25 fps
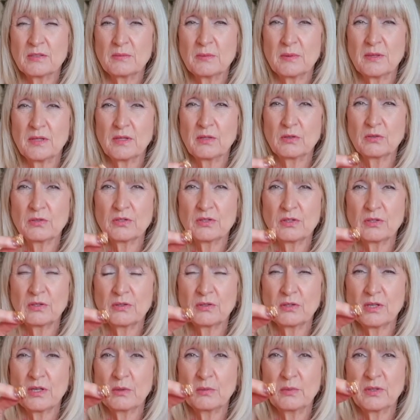to, but I also
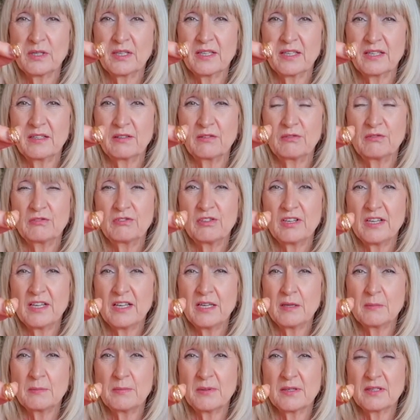thought I would get a
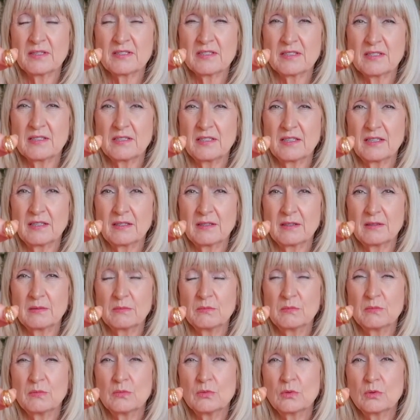ring because I think the
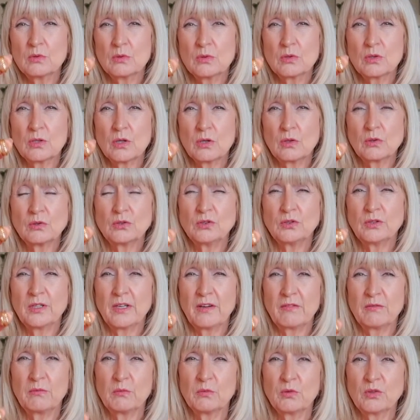more gold you
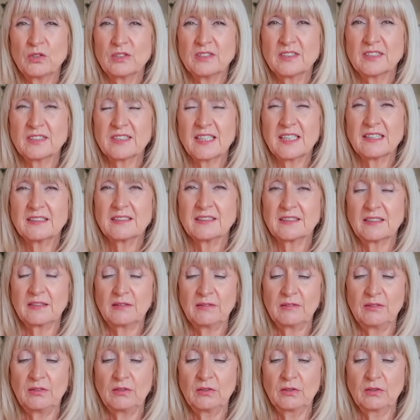have, the more it stands
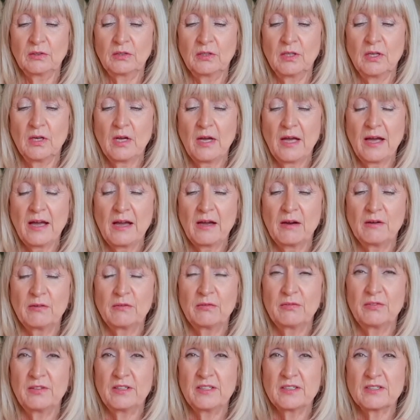out in your
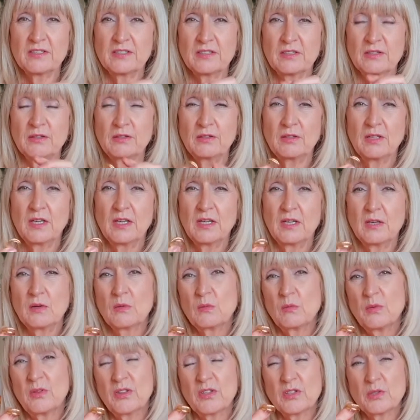outfit. So
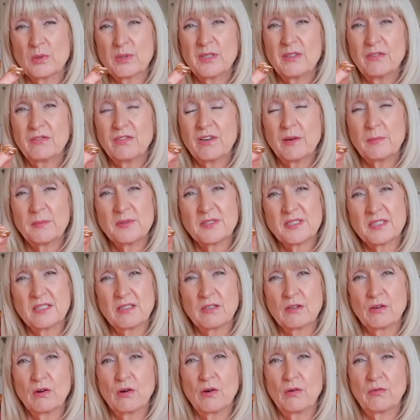with the
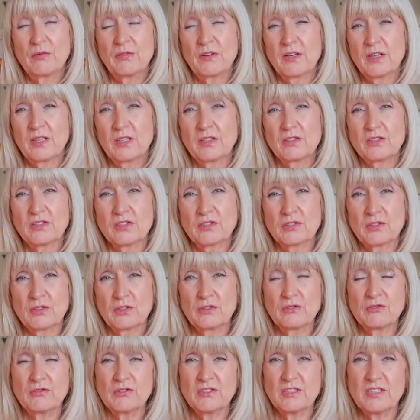25% off, I just
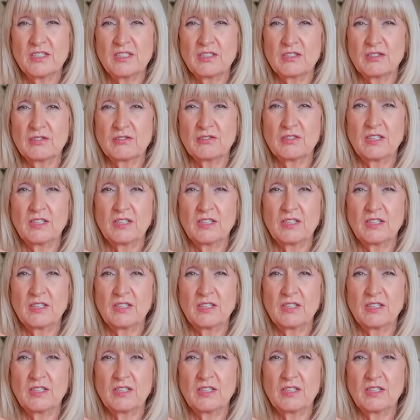couldn't resist